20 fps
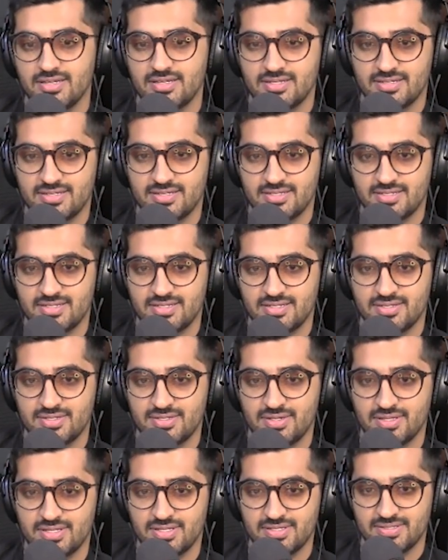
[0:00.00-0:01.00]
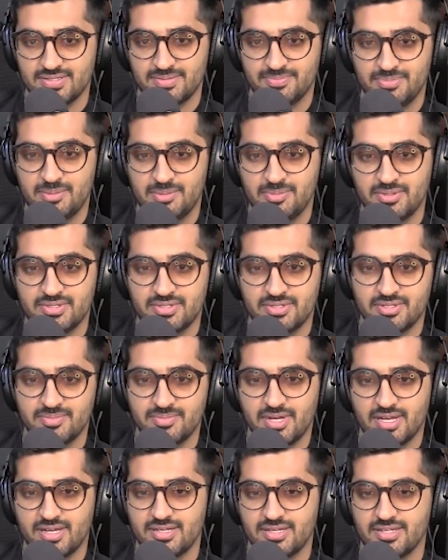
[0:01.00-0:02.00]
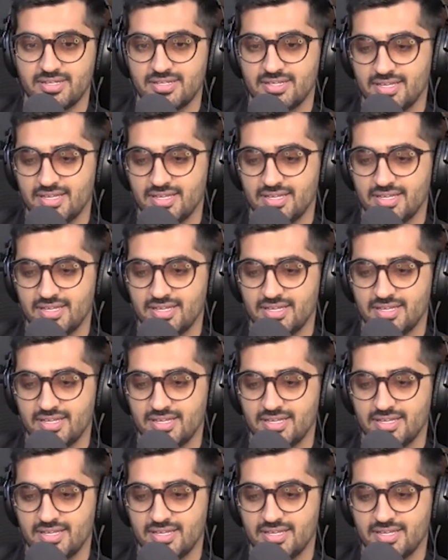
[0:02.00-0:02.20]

because uh, all the people returned back,